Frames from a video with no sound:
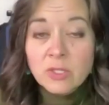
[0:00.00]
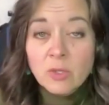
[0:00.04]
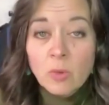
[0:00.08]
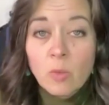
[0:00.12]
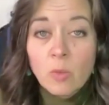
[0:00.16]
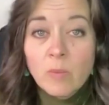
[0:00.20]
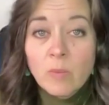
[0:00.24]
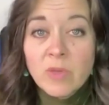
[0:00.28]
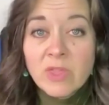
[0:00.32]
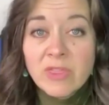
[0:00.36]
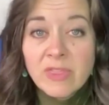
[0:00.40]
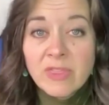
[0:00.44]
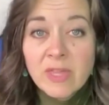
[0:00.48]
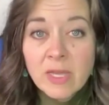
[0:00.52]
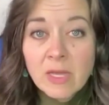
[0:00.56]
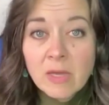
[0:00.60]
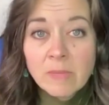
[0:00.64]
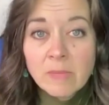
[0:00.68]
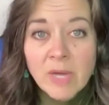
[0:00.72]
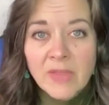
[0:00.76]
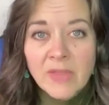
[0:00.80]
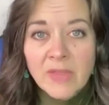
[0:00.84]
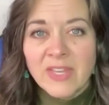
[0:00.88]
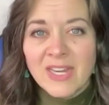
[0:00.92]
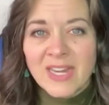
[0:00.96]
So when we think
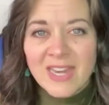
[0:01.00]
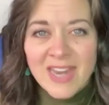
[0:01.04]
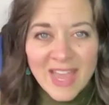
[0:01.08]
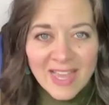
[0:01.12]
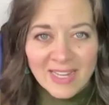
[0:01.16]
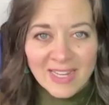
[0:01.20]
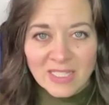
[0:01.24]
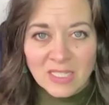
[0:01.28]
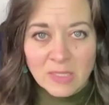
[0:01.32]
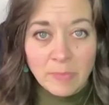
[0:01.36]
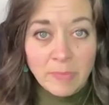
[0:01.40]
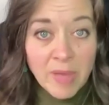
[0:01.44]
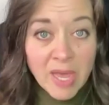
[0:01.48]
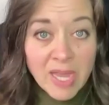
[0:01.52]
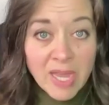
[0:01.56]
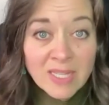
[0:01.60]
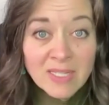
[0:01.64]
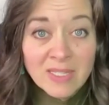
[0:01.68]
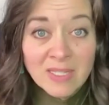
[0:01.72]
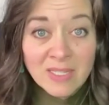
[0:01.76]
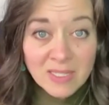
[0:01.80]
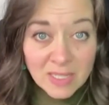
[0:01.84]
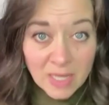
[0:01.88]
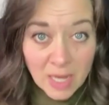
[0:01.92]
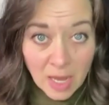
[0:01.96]
about the next
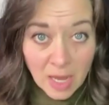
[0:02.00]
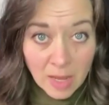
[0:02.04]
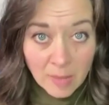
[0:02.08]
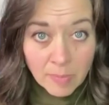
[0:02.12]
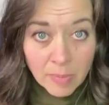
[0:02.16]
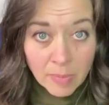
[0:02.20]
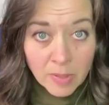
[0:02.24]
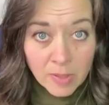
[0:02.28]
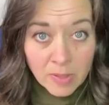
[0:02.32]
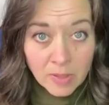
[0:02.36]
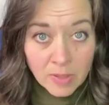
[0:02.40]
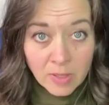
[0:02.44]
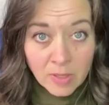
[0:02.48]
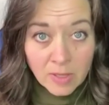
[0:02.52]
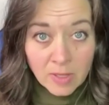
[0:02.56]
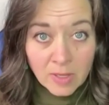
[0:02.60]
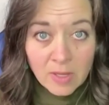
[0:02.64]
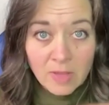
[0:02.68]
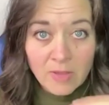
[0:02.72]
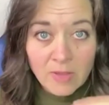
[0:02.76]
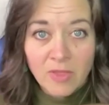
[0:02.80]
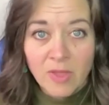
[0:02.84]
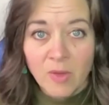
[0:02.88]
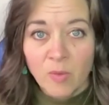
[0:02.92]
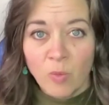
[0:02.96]
best step,
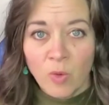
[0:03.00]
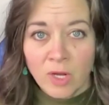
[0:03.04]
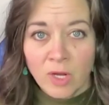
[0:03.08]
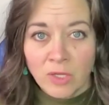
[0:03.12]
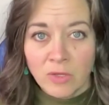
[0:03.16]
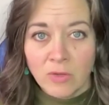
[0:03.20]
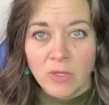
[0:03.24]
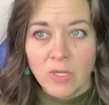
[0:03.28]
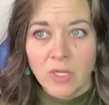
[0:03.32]
then what